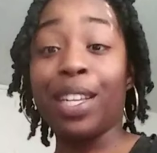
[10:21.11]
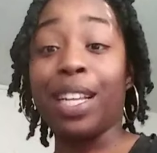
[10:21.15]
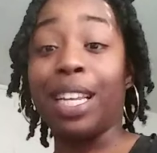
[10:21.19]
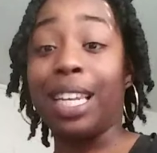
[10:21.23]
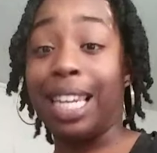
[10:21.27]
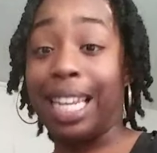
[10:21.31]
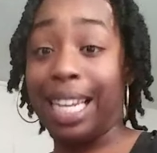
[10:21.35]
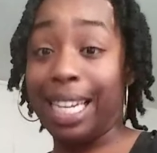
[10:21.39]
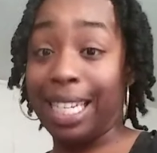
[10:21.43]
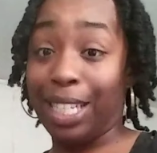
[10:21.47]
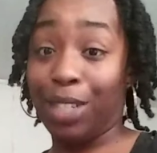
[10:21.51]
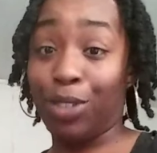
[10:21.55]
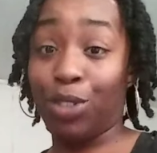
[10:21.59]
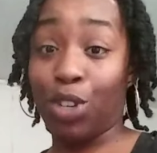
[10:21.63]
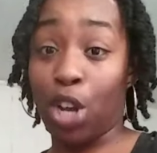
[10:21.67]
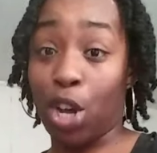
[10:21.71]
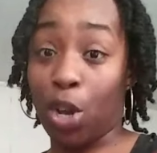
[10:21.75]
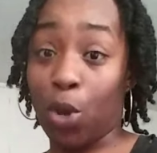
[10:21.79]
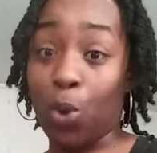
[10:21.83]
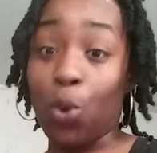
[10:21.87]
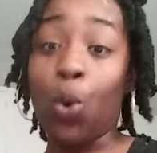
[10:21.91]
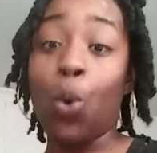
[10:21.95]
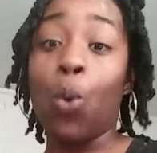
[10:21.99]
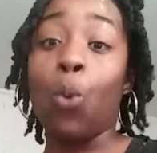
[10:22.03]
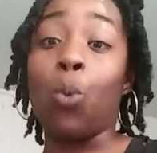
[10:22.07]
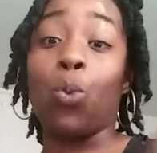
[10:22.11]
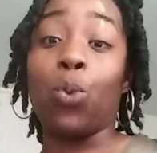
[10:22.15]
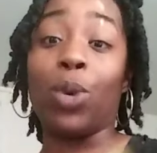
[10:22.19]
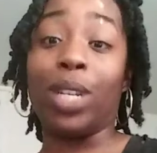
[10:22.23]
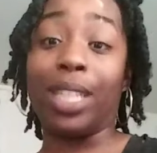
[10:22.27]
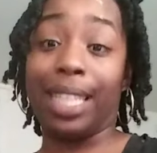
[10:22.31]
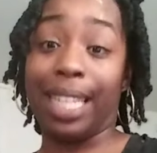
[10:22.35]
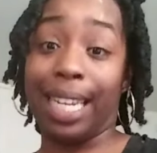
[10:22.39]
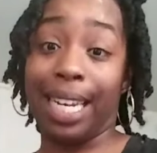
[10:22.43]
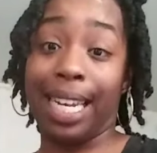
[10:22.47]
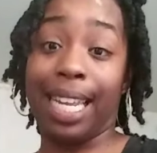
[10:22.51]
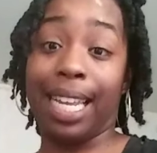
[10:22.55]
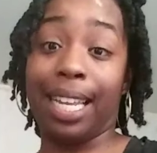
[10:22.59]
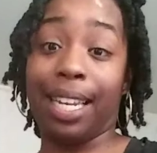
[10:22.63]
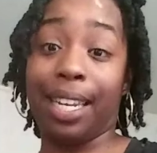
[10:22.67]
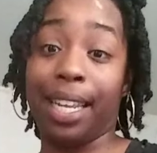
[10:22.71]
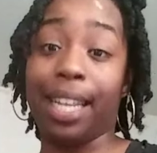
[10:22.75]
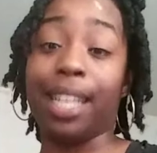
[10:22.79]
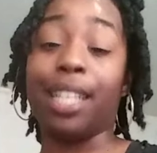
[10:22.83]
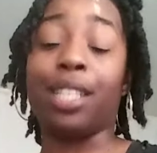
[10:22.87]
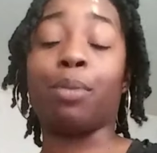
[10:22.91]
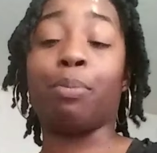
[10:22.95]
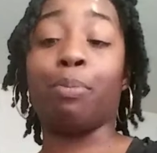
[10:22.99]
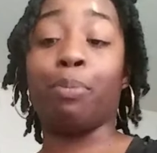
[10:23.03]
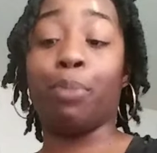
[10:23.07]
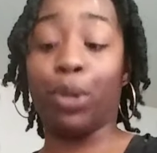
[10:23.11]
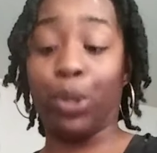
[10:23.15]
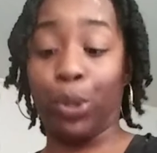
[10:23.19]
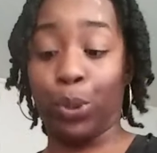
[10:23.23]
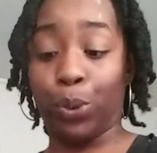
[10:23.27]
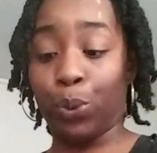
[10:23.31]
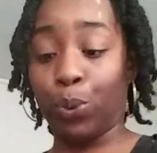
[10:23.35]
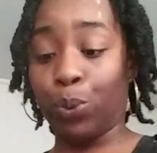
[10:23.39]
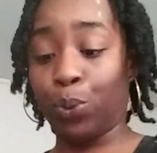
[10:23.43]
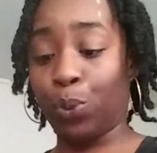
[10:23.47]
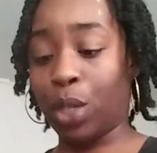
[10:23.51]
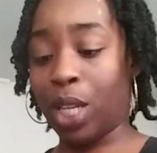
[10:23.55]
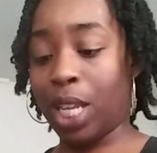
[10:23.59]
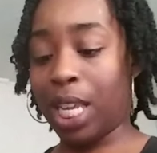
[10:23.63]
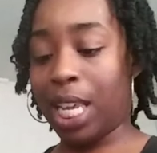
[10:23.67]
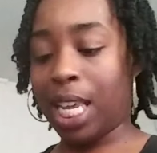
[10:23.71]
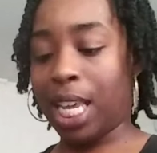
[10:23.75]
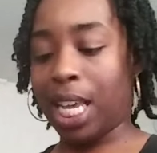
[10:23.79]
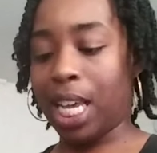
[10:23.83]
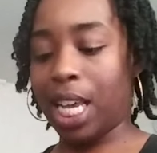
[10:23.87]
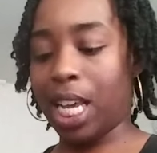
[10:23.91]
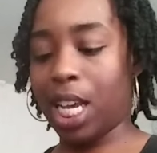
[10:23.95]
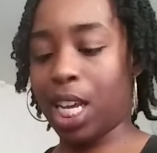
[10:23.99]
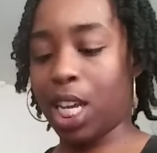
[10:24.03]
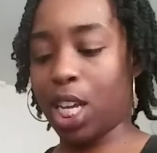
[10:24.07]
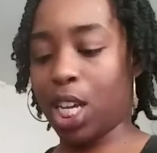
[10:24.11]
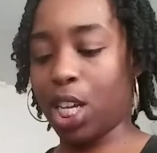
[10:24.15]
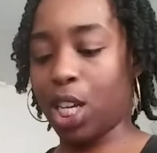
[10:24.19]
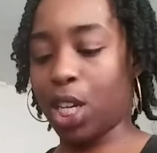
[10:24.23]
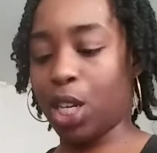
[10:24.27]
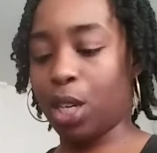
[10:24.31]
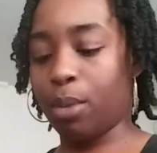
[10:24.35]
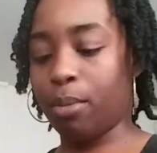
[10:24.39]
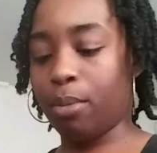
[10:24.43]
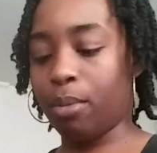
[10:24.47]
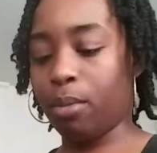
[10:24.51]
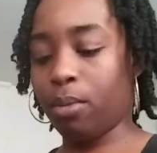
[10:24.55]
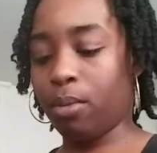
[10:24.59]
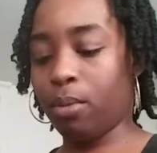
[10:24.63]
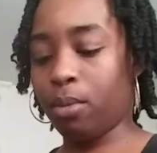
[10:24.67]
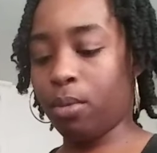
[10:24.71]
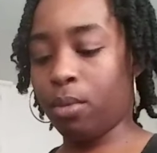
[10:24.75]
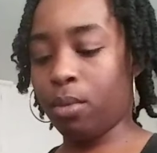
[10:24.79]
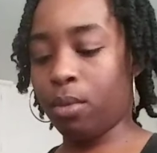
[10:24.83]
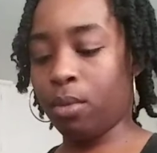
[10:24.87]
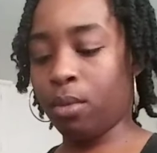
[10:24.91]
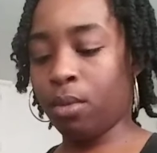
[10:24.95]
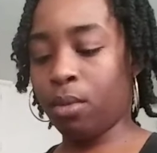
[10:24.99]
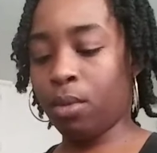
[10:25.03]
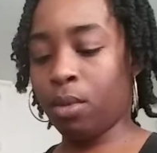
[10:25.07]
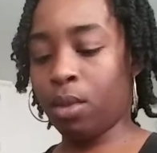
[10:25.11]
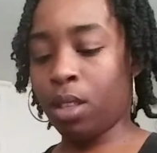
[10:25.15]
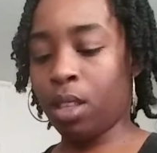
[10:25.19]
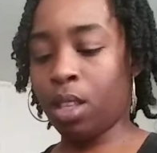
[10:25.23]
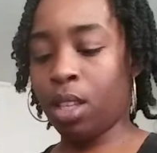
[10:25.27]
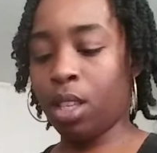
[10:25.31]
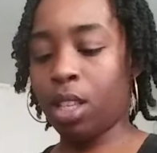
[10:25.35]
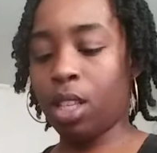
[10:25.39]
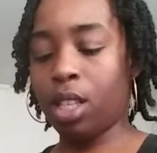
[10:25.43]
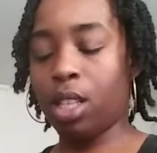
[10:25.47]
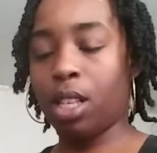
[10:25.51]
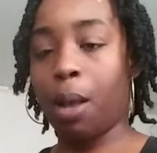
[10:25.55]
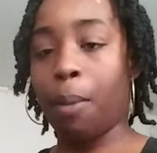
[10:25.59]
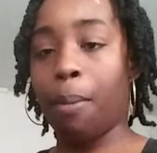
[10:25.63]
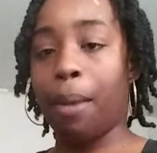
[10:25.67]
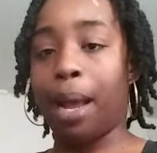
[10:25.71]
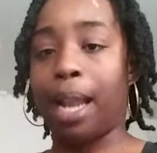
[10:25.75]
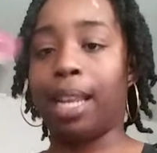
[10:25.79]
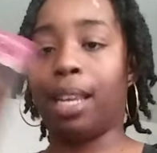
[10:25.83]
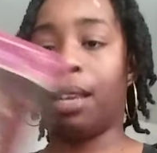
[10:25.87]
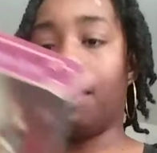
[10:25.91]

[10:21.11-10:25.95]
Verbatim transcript: letting you know what the deal is. Boo. Um, somebody